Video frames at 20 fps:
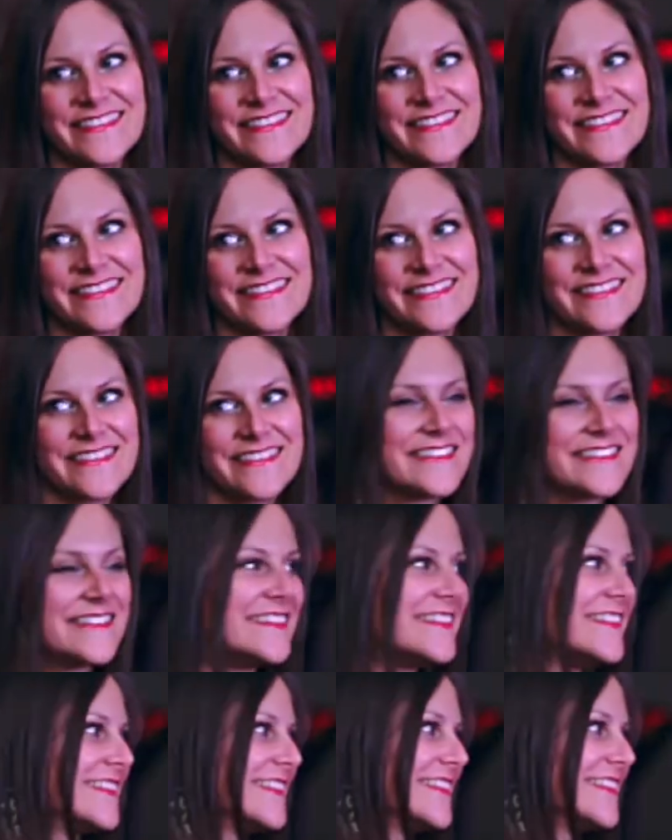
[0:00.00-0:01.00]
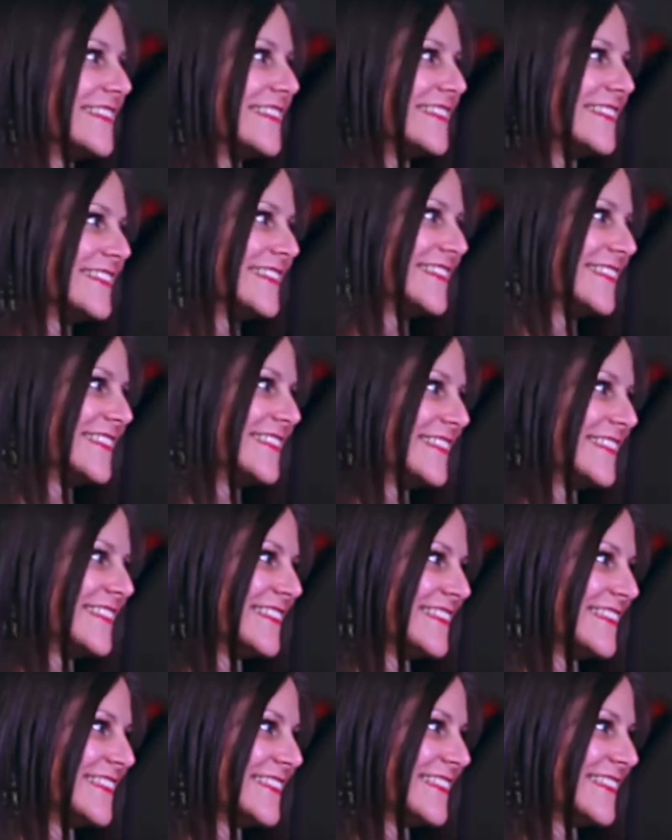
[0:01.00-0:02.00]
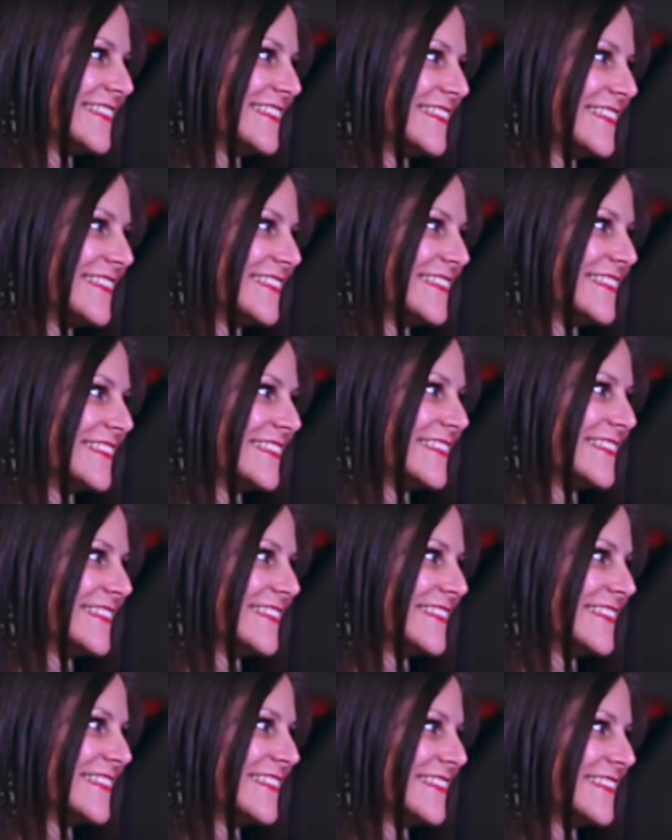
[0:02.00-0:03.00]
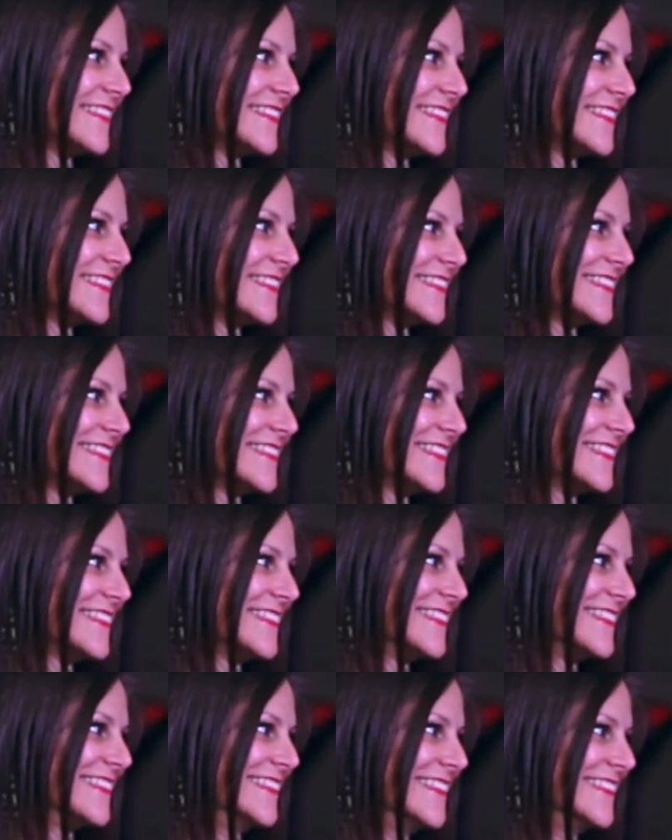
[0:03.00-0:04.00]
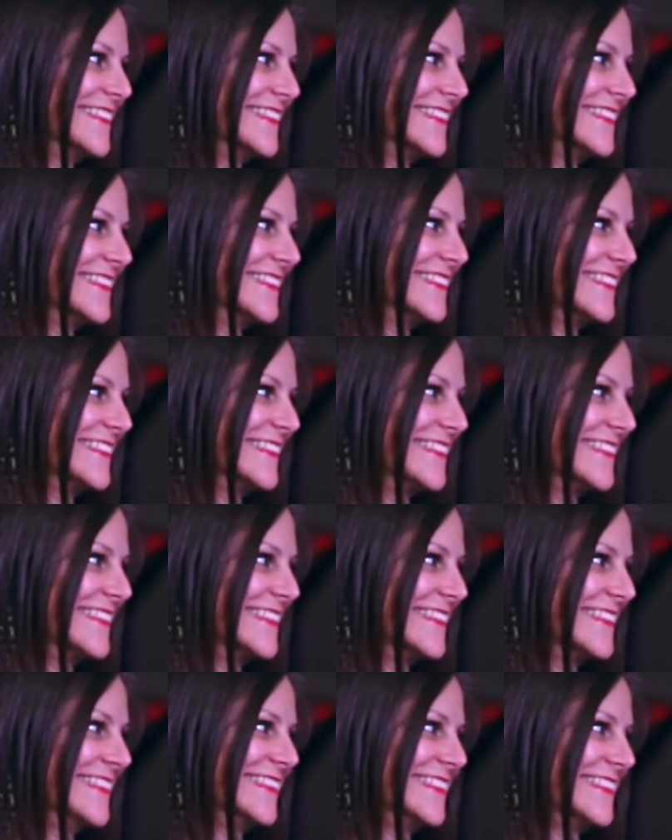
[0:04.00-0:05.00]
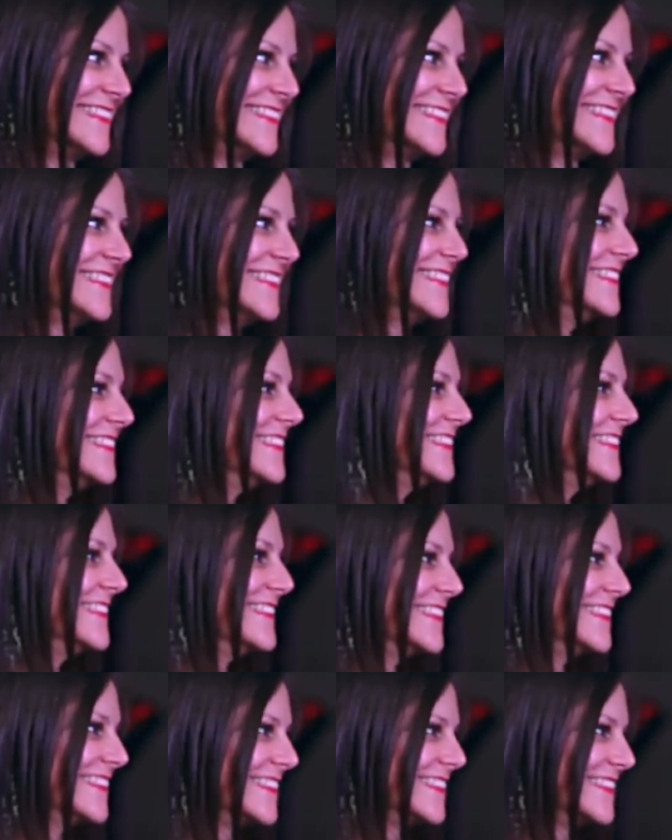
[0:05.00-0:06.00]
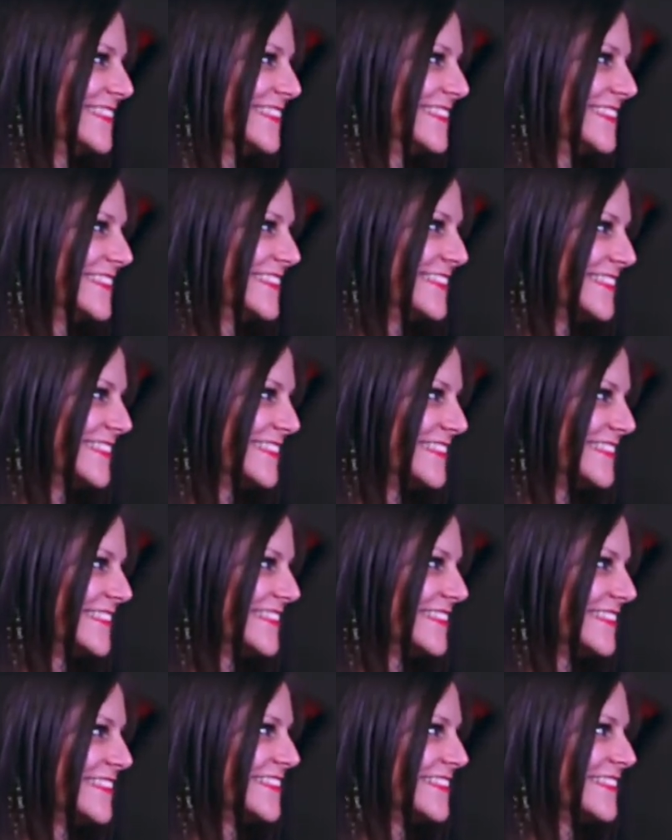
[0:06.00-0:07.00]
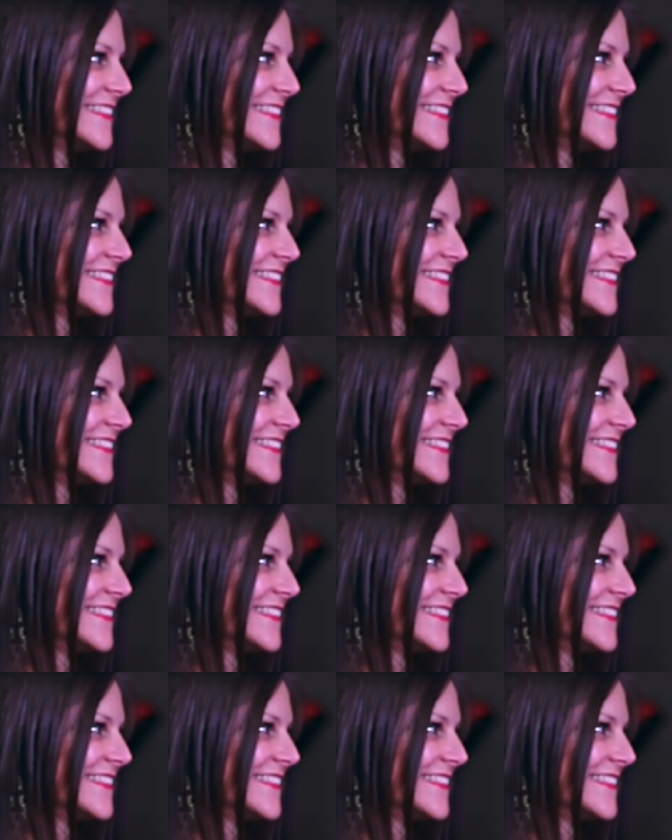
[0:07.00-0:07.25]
(silent)